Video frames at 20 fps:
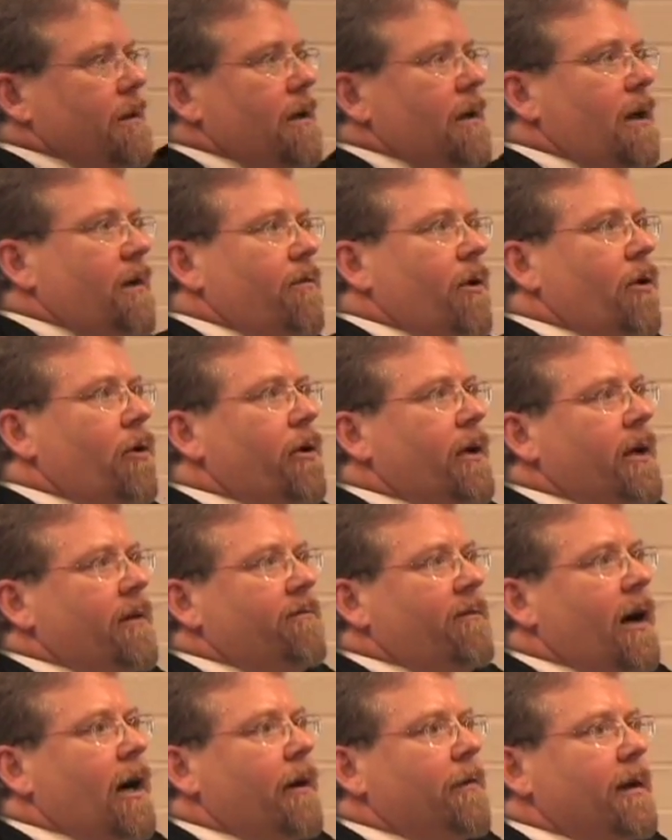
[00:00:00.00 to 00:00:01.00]
of the learning
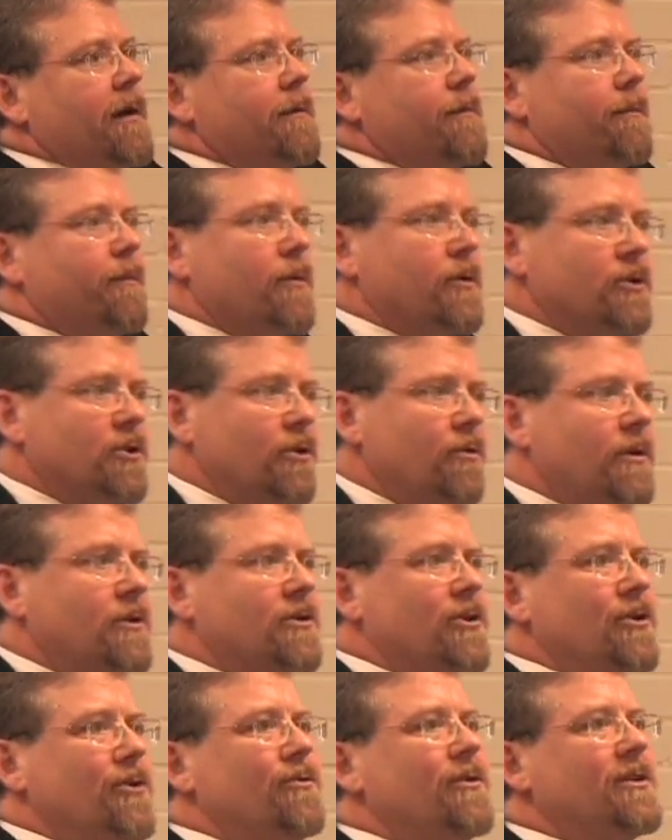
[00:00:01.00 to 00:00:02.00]
environment, pursuant
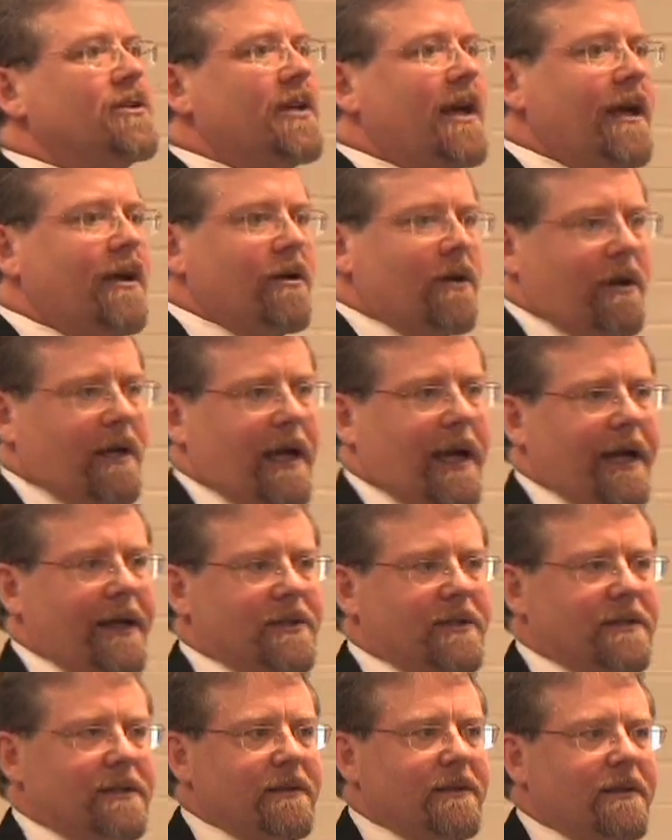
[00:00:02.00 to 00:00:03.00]
to the Tinker
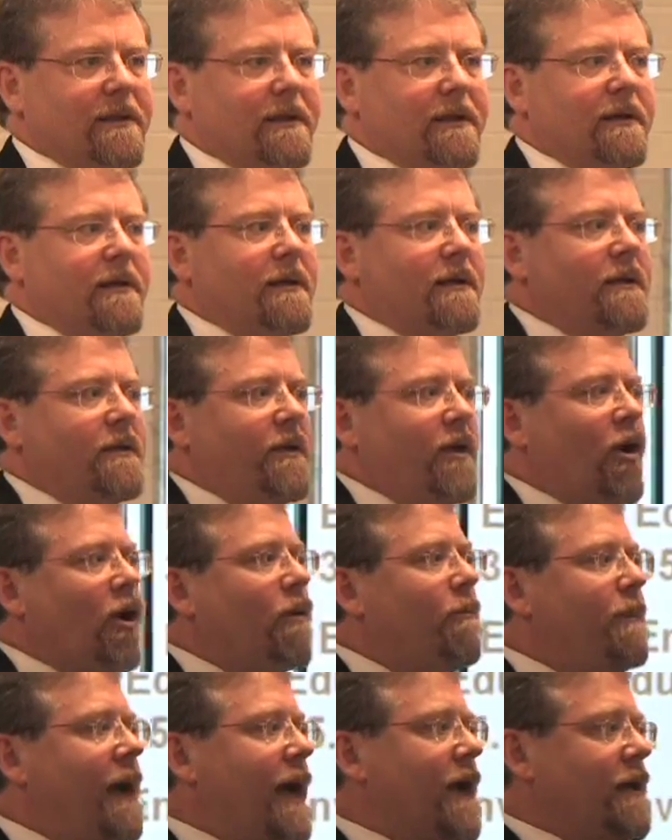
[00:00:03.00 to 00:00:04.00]
case, the
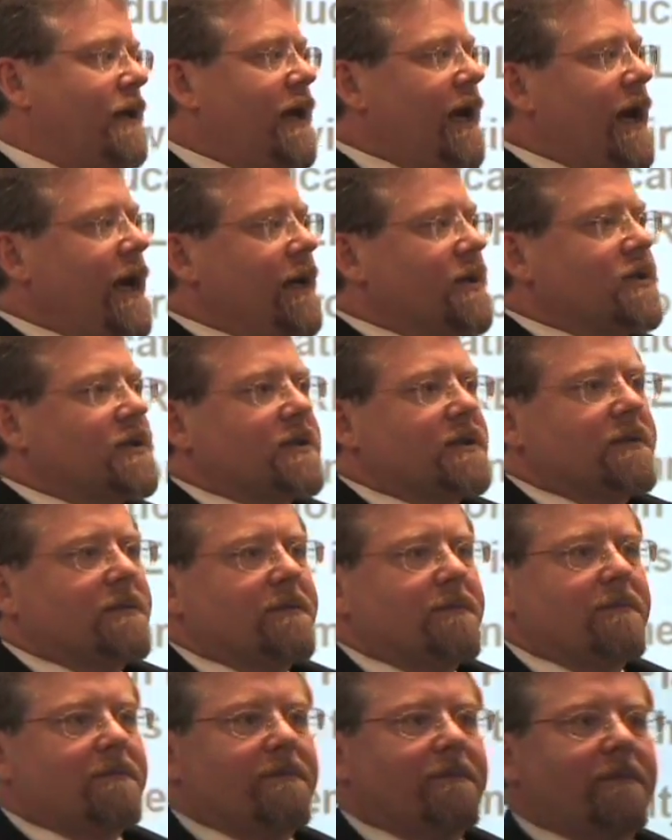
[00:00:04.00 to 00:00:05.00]
armband case,
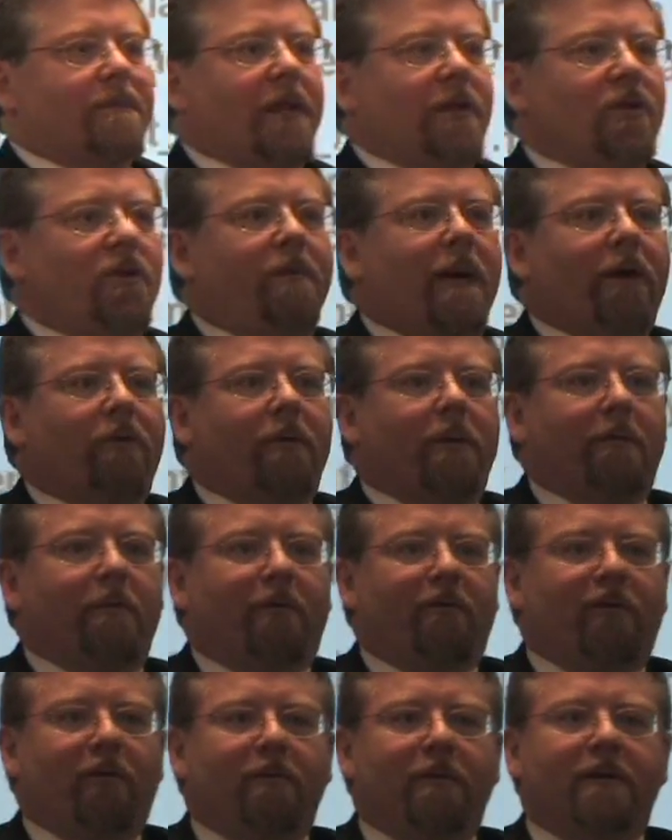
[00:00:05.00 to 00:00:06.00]
that you may remember
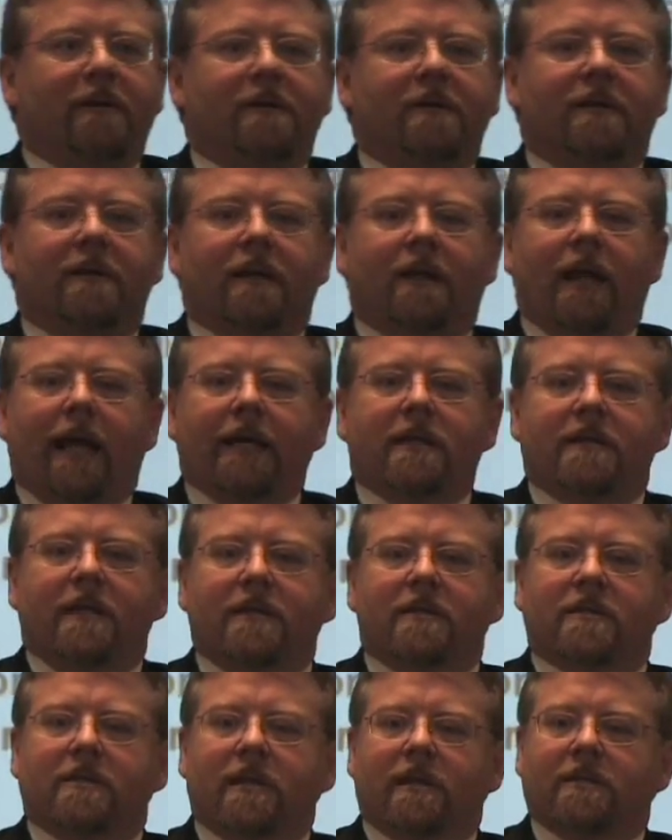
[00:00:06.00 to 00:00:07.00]
from the
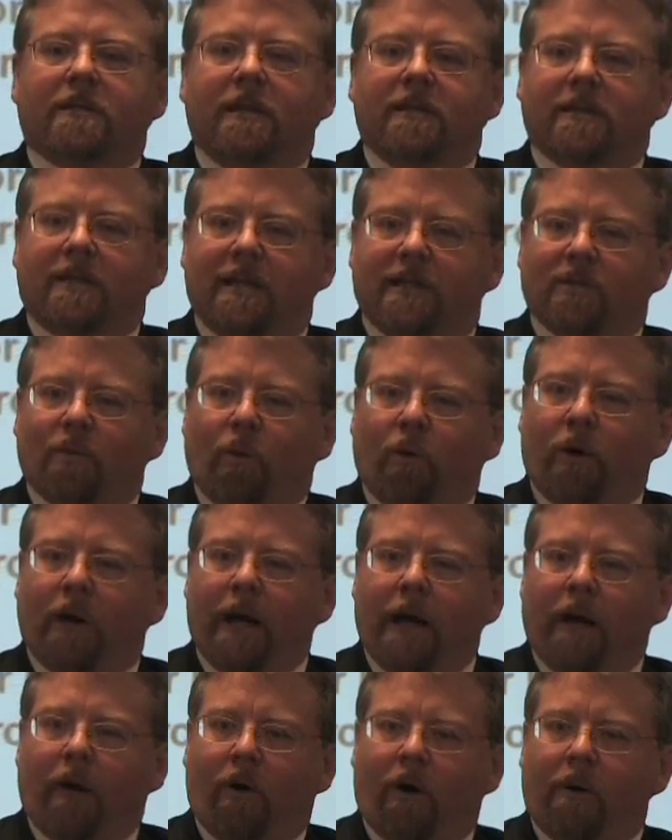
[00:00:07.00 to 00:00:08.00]
1960s. Kids wore
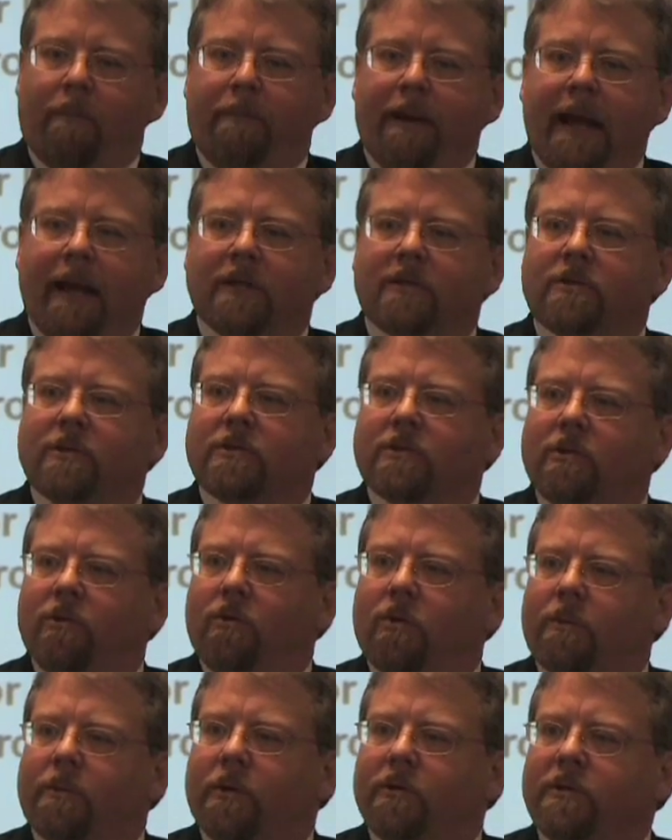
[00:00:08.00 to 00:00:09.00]
armbands to
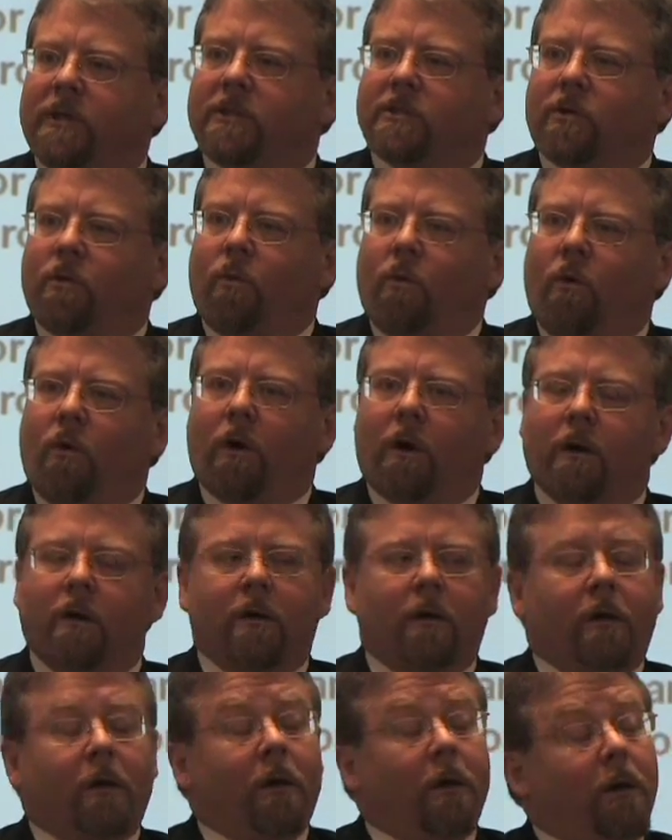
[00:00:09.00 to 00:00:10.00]
school to protest the war.
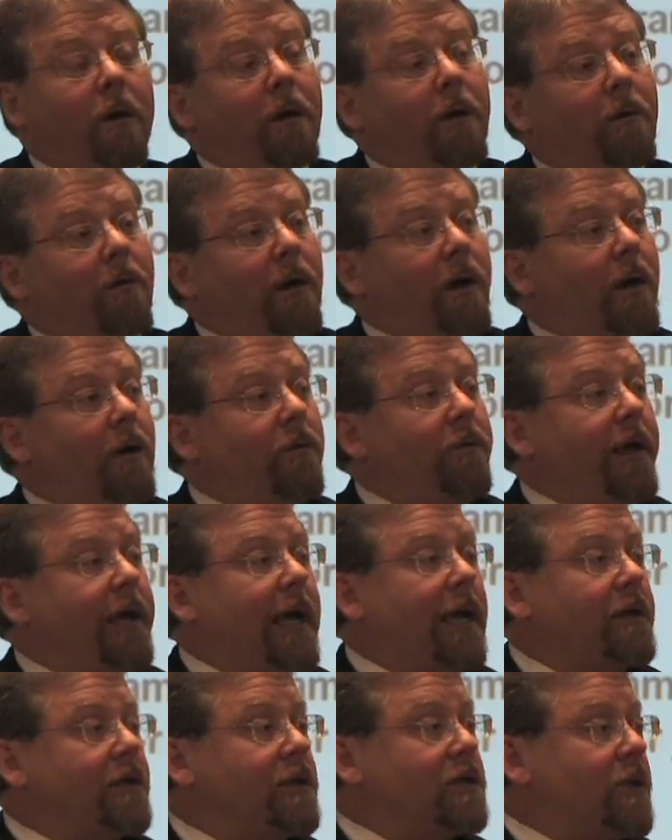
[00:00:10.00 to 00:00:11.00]
Well, they
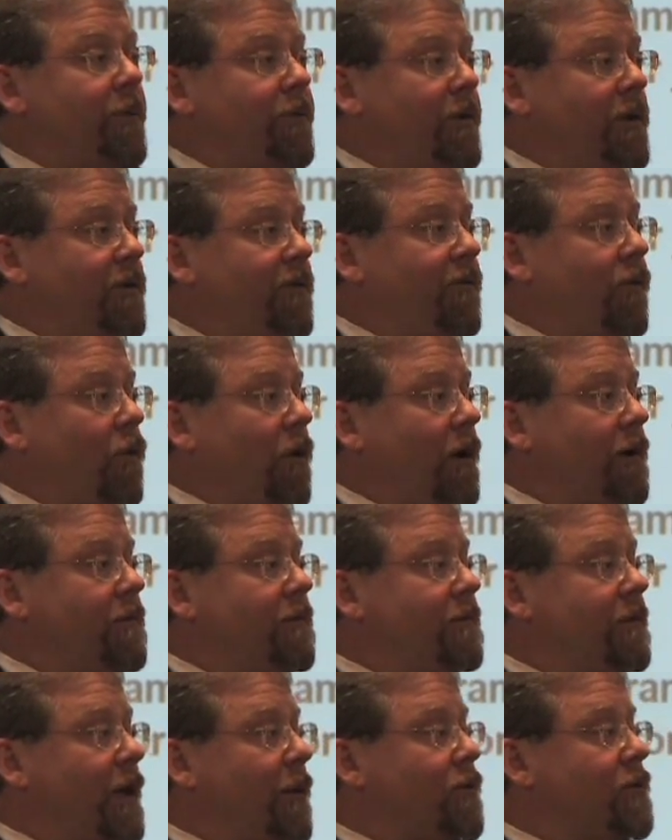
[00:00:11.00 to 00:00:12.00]
got disciplined for it.
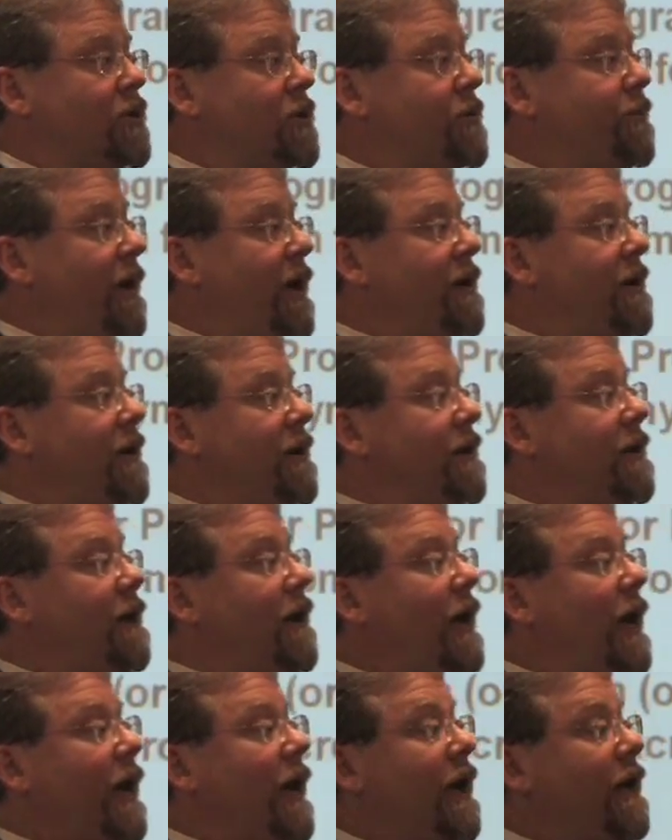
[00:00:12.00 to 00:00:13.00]
They were suspended.
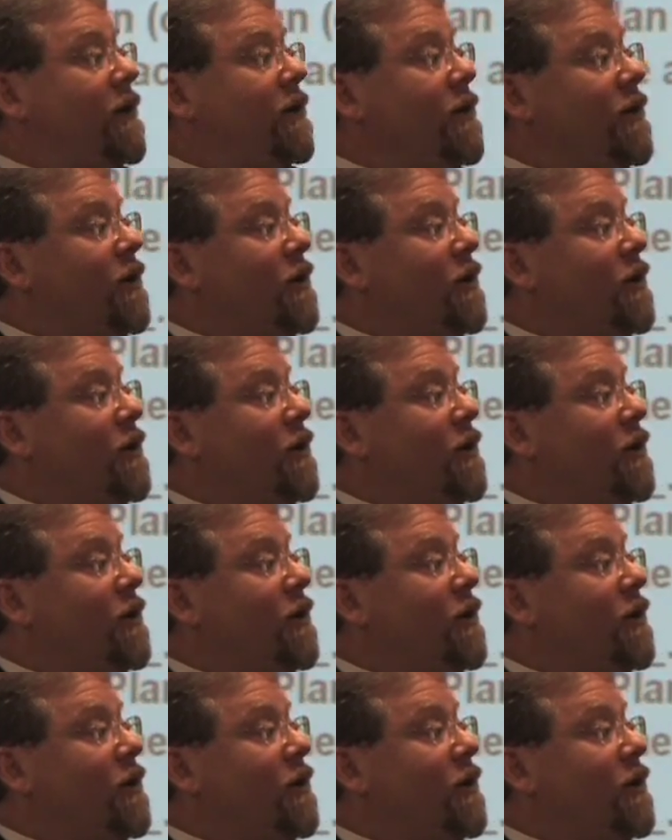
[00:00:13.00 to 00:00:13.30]
And